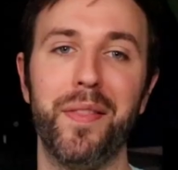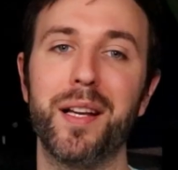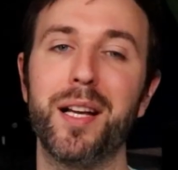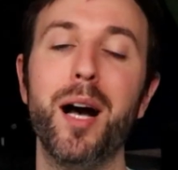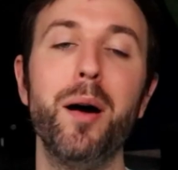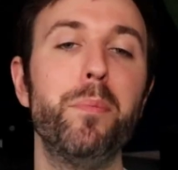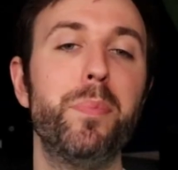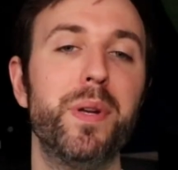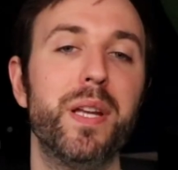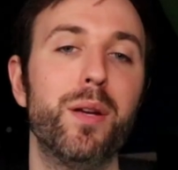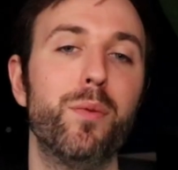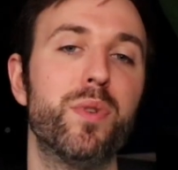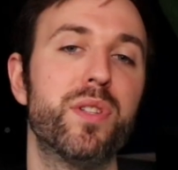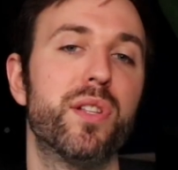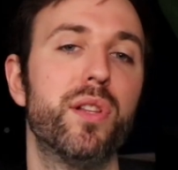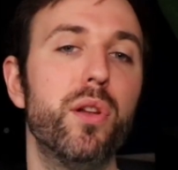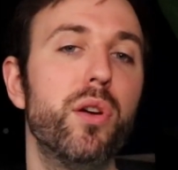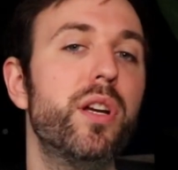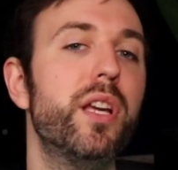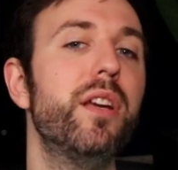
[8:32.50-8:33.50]
and the company
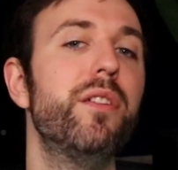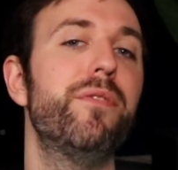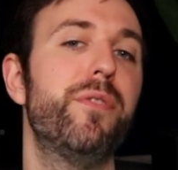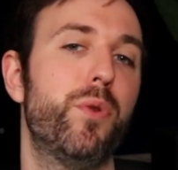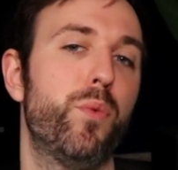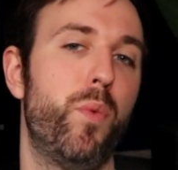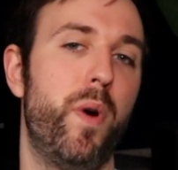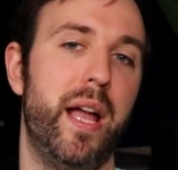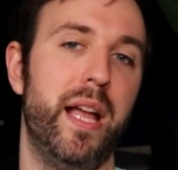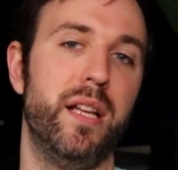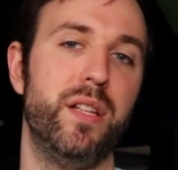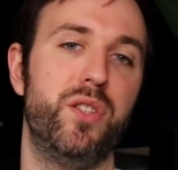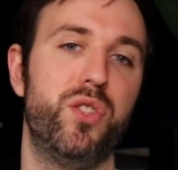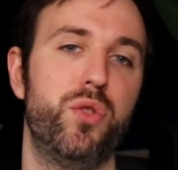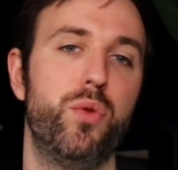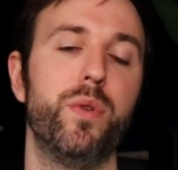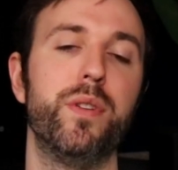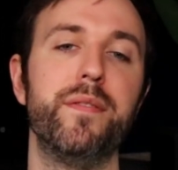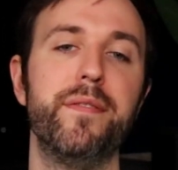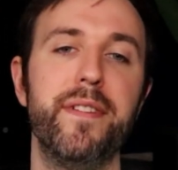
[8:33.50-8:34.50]
was looking for
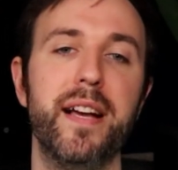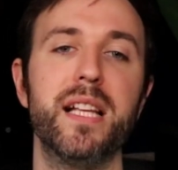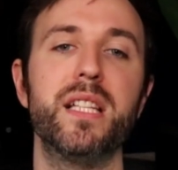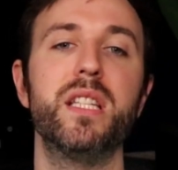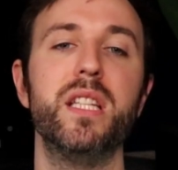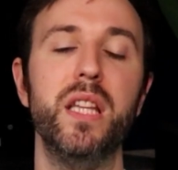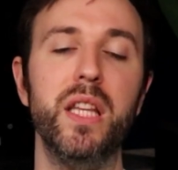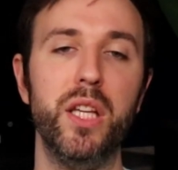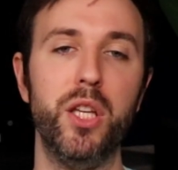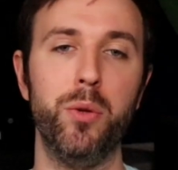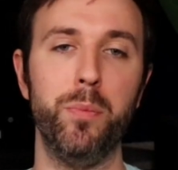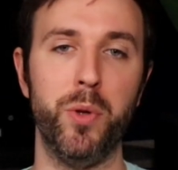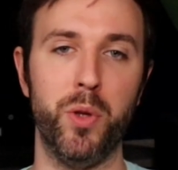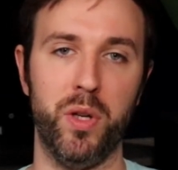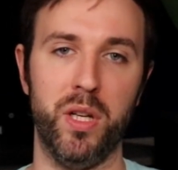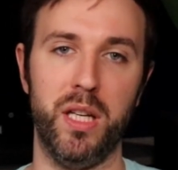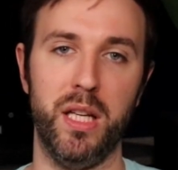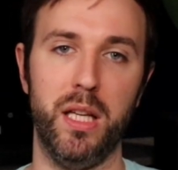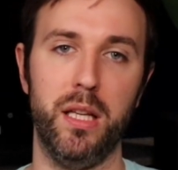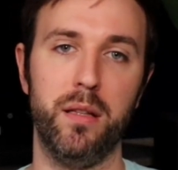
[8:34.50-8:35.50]
ways to invest in the
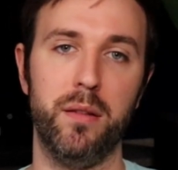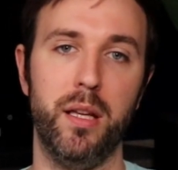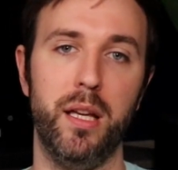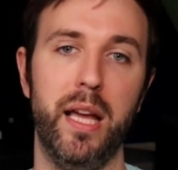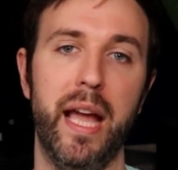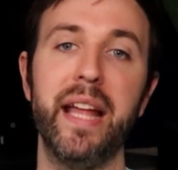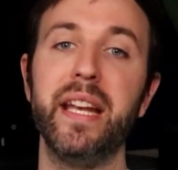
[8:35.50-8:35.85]
community